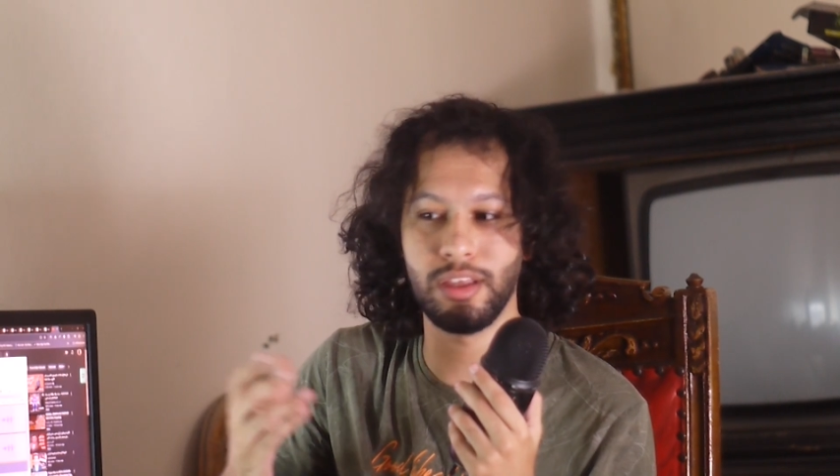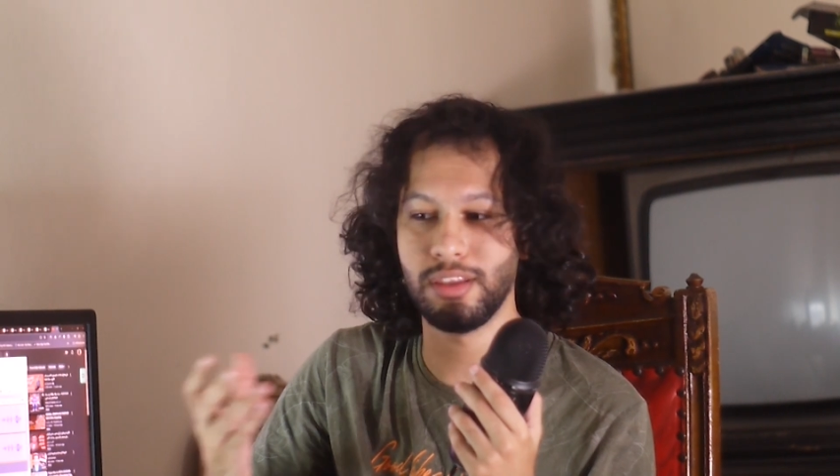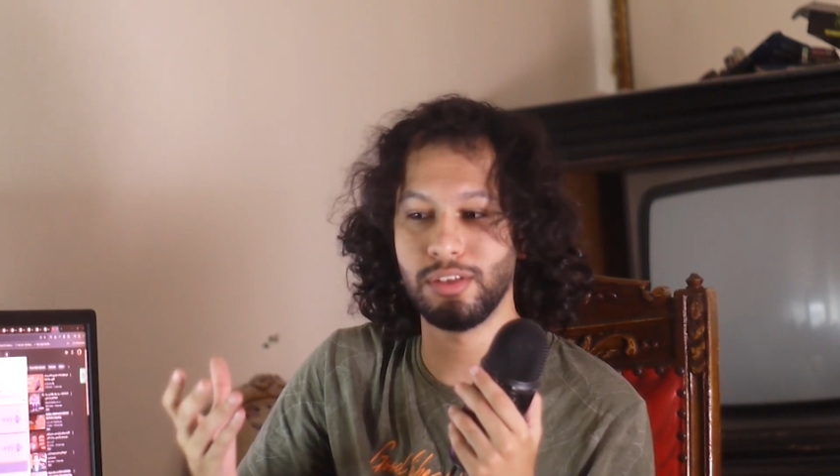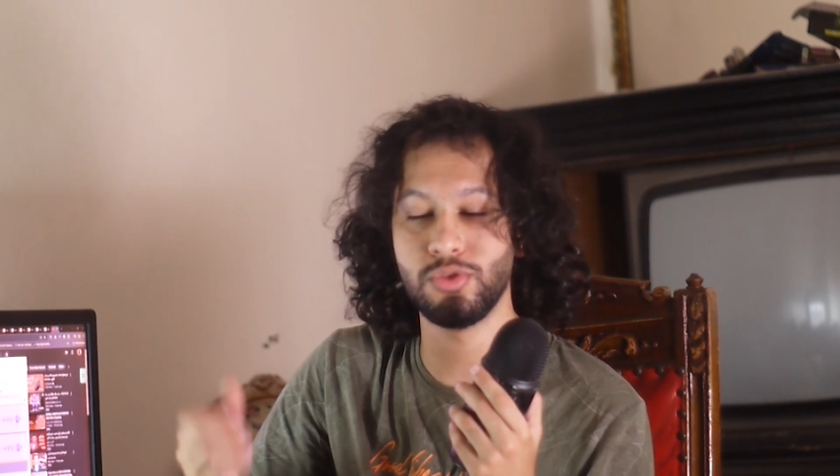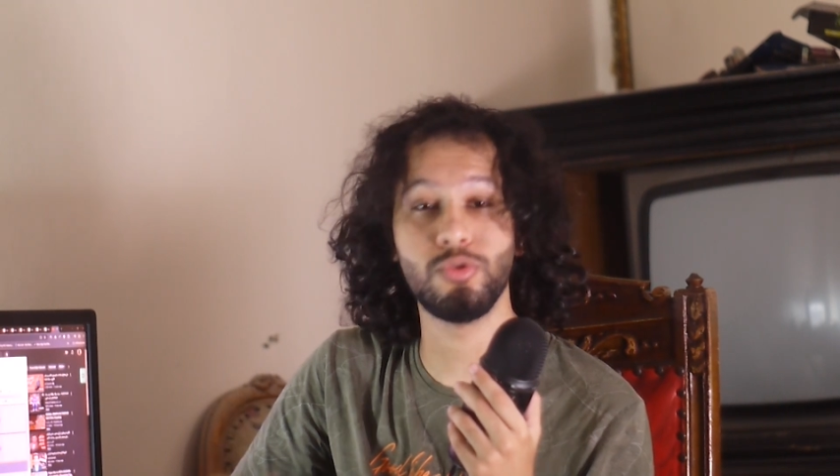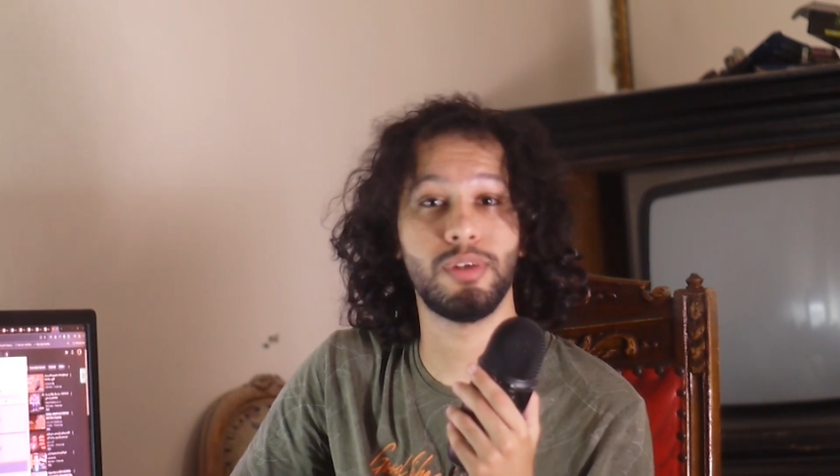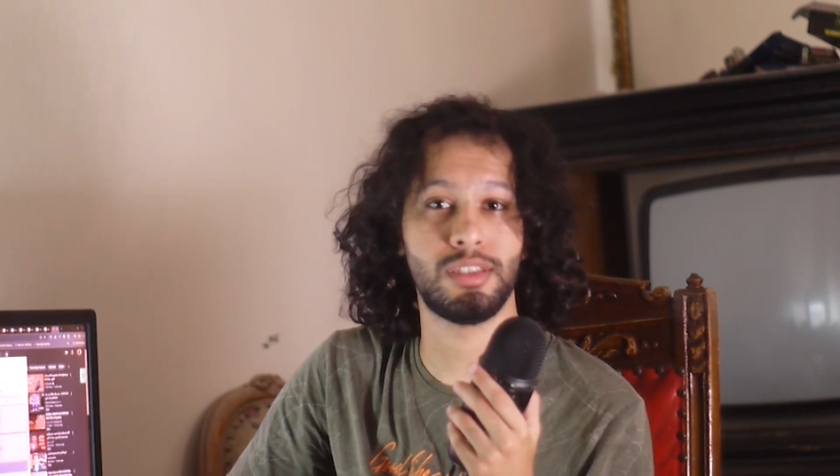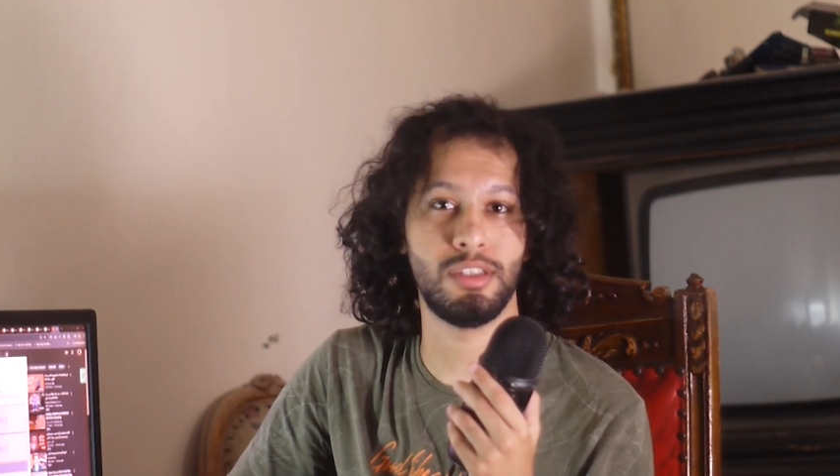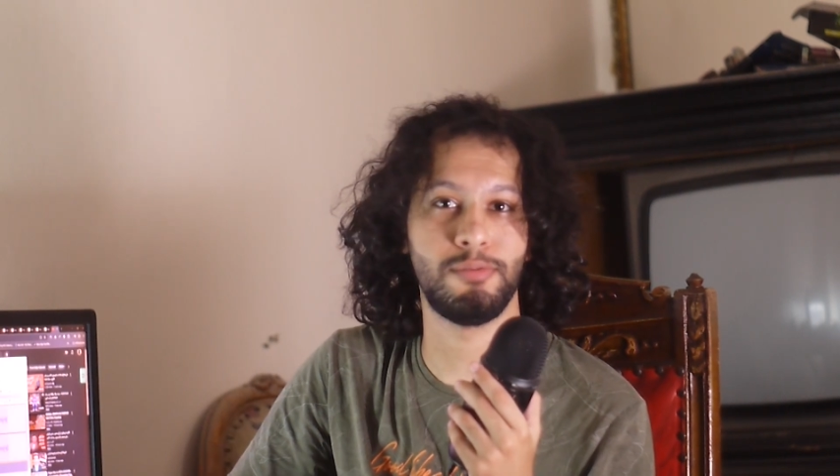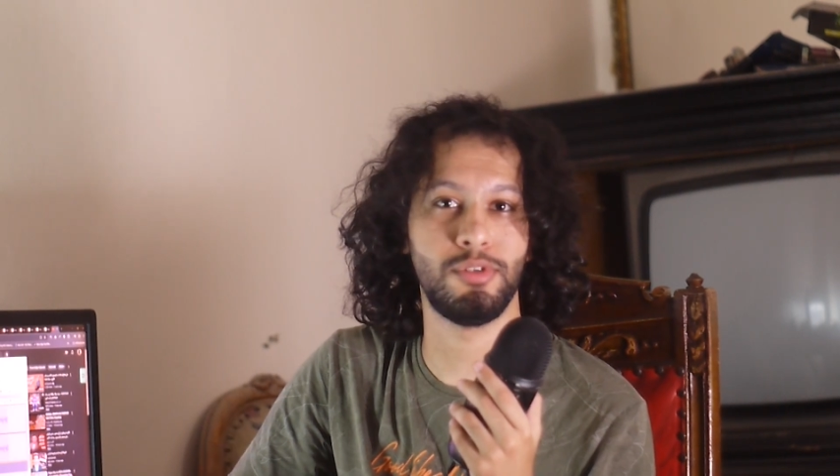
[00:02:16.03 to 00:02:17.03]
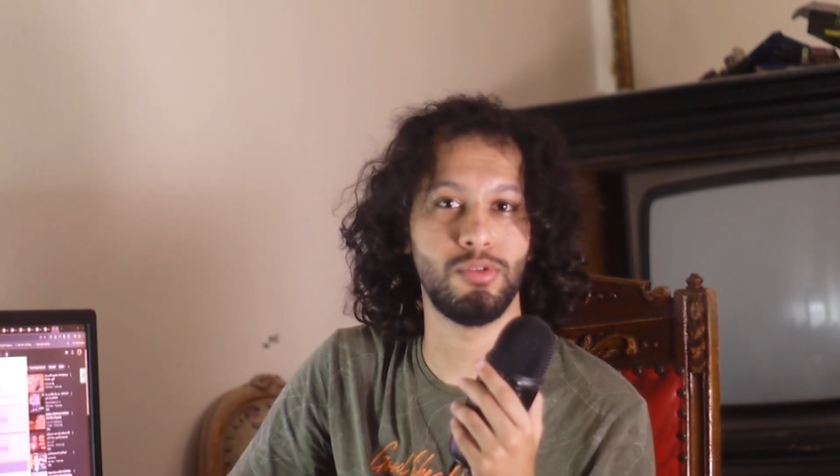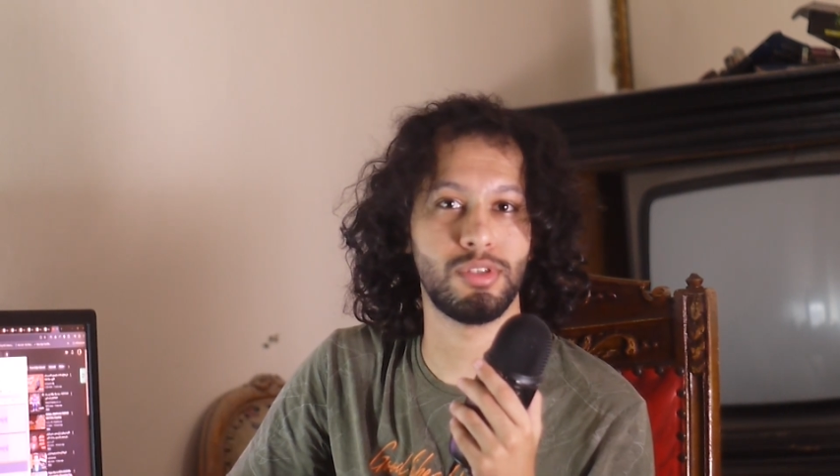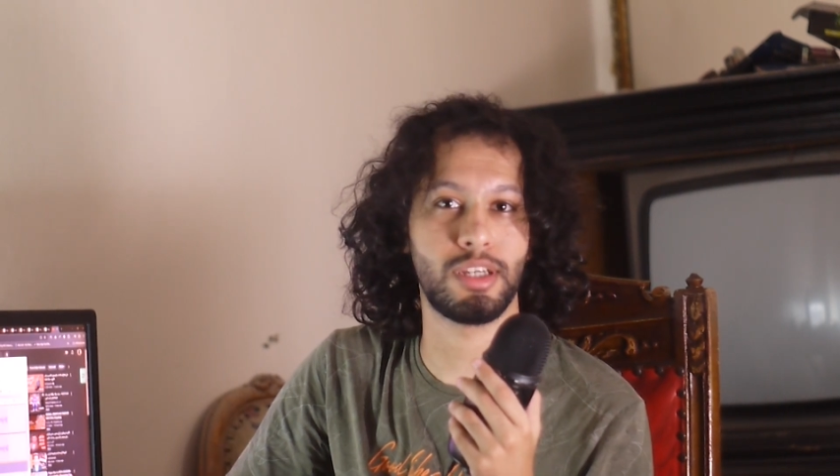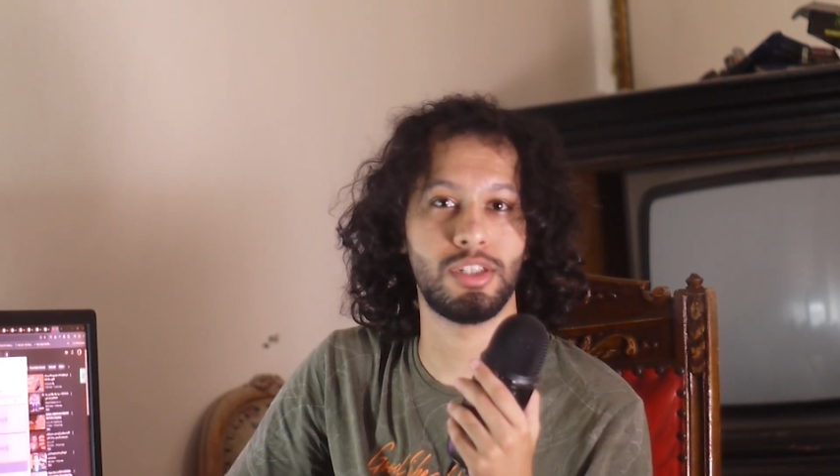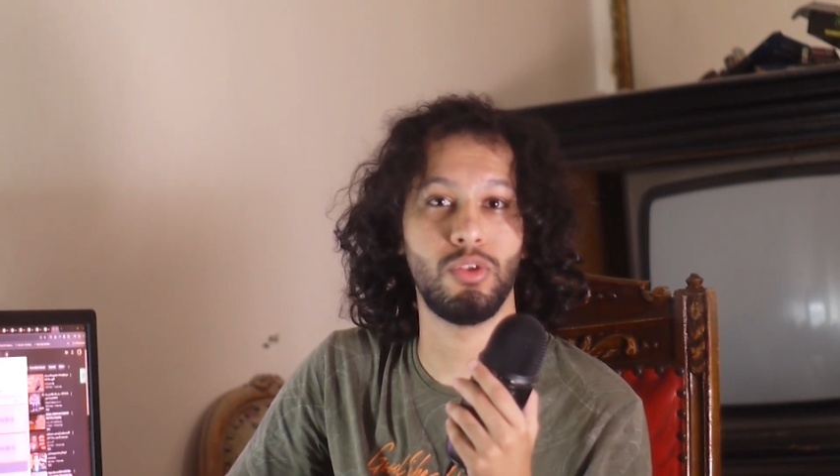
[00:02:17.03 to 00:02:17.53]
the two best
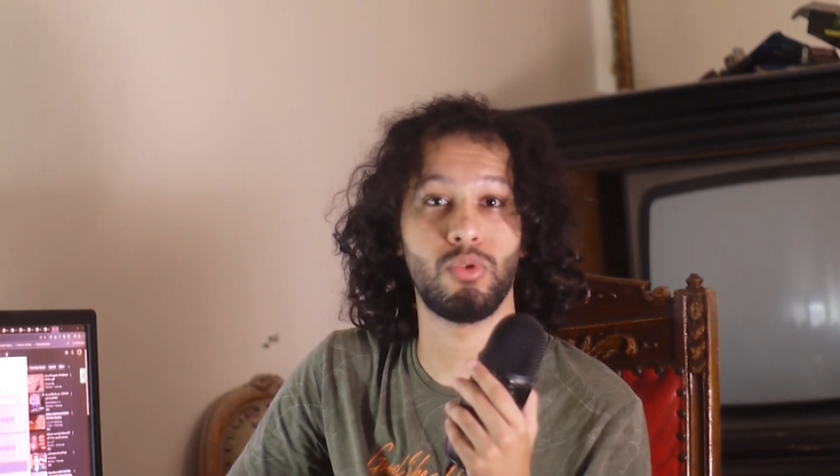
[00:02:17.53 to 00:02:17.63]
CPUs actually,